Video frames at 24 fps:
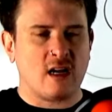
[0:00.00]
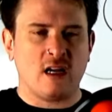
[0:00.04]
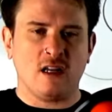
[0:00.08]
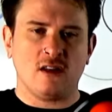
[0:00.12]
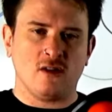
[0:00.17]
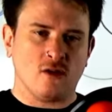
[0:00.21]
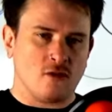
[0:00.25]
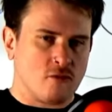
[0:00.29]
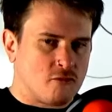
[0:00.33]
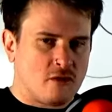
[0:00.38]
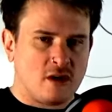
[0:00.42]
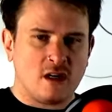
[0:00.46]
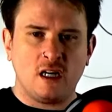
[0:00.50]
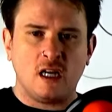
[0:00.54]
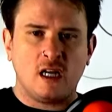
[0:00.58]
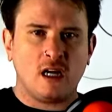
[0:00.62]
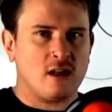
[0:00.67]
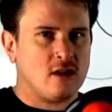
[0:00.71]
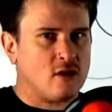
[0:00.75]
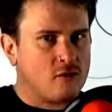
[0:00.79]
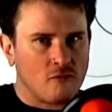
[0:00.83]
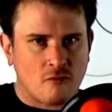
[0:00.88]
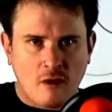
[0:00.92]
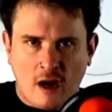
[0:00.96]
in the reading and
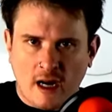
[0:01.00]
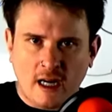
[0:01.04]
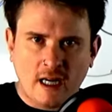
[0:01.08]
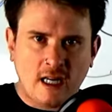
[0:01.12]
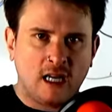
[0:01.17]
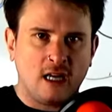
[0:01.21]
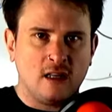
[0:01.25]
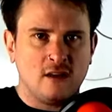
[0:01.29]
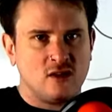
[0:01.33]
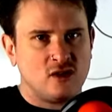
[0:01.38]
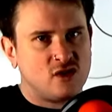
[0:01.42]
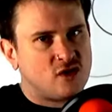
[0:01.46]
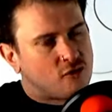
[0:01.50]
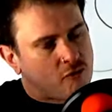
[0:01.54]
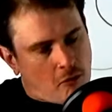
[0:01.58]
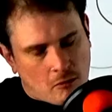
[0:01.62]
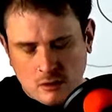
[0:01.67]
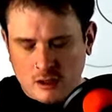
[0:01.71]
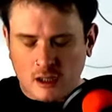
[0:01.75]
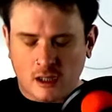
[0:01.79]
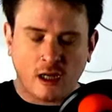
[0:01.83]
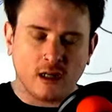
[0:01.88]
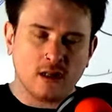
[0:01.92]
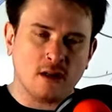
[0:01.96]
the writing and the
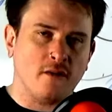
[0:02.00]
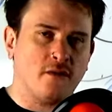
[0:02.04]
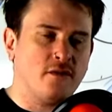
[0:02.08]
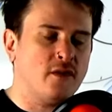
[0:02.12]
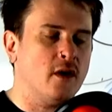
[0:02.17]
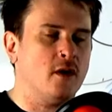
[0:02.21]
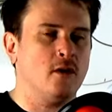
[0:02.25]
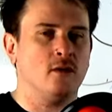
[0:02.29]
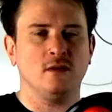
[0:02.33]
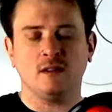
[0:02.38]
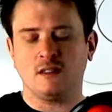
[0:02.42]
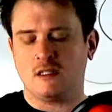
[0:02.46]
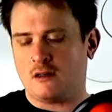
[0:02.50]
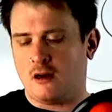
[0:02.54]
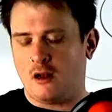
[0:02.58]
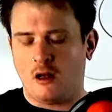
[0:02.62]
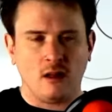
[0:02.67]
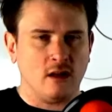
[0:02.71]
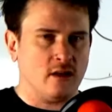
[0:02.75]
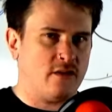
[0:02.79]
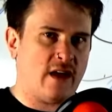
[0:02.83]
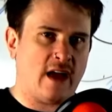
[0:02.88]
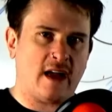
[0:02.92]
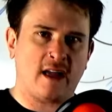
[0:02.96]
scrolling on the phones and
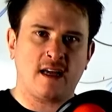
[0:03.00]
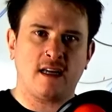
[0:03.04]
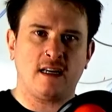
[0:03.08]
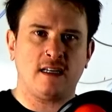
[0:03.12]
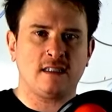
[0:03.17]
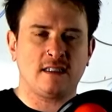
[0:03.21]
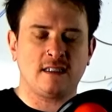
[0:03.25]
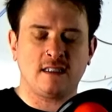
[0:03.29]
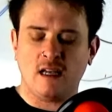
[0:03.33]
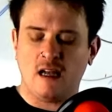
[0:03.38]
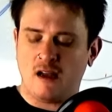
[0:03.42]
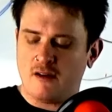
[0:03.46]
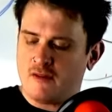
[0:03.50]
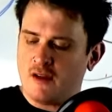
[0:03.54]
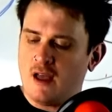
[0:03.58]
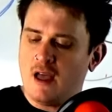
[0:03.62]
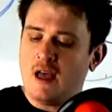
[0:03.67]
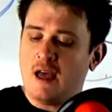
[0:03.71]
all of that kind of stuff,